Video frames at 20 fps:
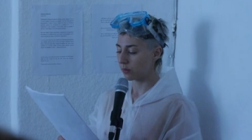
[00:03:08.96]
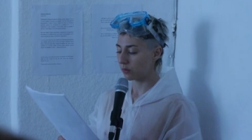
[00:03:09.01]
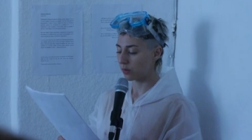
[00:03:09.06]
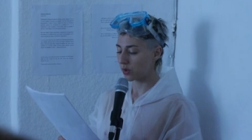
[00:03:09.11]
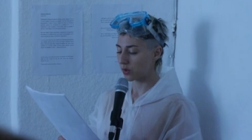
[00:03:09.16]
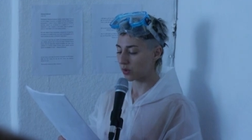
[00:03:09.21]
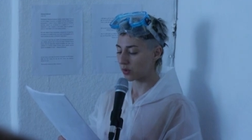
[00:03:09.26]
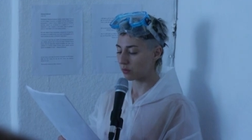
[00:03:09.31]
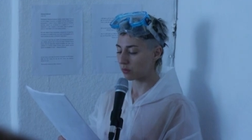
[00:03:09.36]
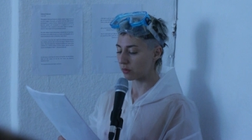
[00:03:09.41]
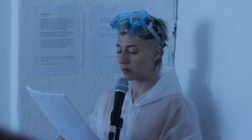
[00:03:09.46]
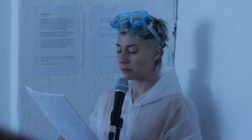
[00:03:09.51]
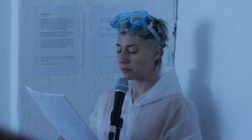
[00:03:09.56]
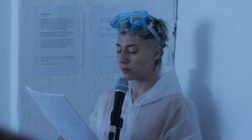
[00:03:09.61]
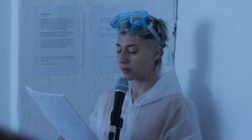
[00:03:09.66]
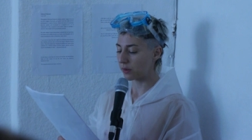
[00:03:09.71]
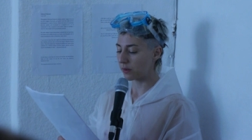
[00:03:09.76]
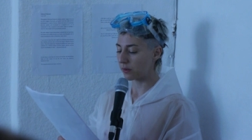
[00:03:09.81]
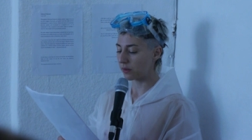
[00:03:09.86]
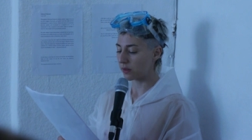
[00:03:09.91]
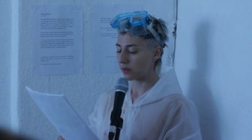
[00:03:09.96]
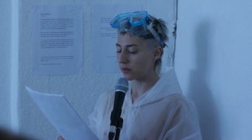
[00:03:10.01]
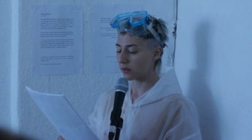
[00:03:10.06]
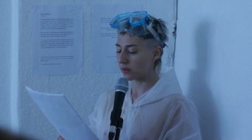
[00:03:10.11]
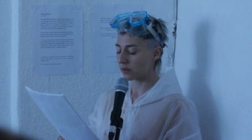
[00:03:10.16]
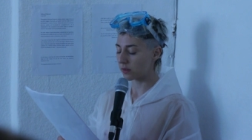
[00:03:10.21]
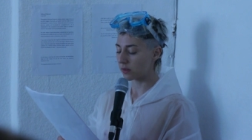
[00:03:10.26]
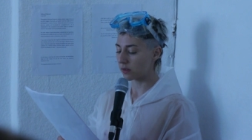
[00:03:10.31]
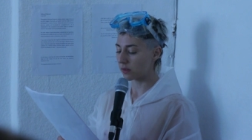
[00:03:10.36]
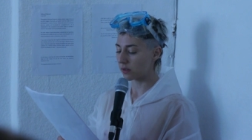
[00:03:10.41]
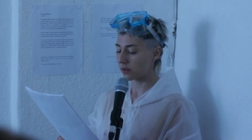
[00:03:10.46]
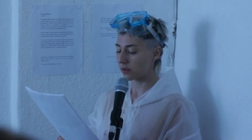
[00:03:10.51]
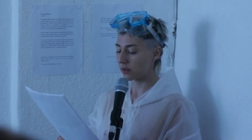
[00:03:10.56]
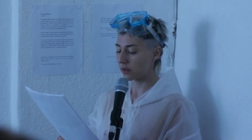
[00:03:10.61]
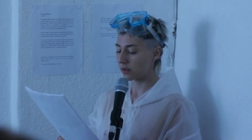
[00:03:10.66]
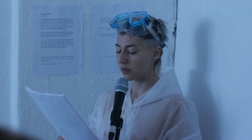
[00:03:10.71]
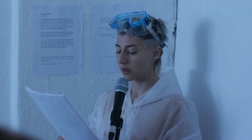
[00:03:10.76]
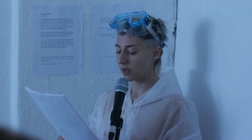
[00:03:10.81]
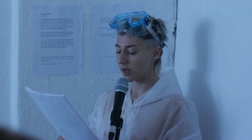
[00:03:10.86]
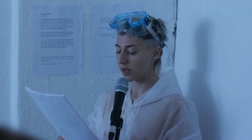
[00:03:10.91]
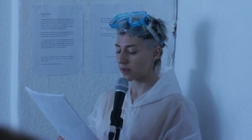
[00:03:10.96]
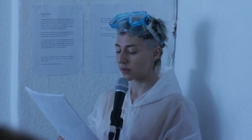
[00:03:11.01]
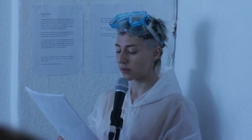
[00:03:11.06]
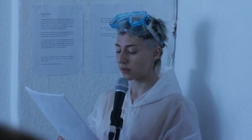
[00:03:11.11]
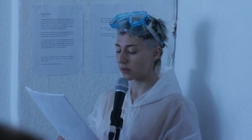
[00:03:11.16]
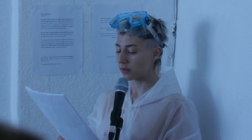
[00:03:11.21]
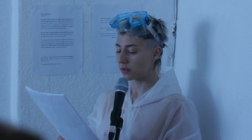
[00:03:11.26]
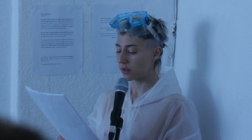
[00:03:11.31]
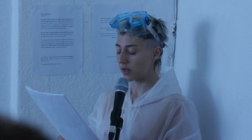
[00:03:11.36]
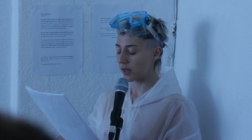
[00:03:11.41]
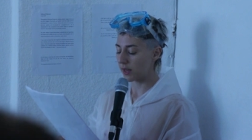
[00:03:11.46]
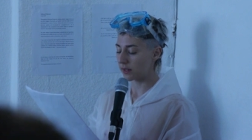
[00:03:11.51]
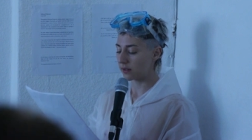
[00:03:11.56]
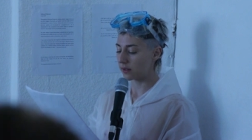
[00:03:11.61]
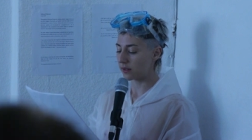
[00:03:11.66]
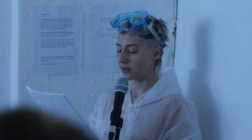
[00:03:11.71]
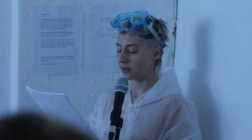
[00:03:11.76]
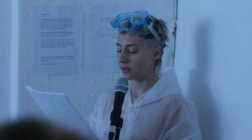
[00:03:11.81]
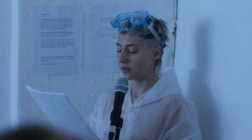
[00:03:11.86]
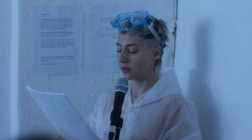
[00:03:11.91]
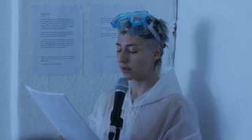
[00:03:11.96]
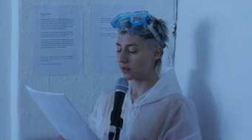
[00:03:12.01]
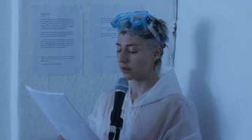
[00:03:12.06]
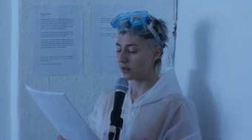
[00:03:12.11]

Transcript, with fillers: We should report this. Yes, I did.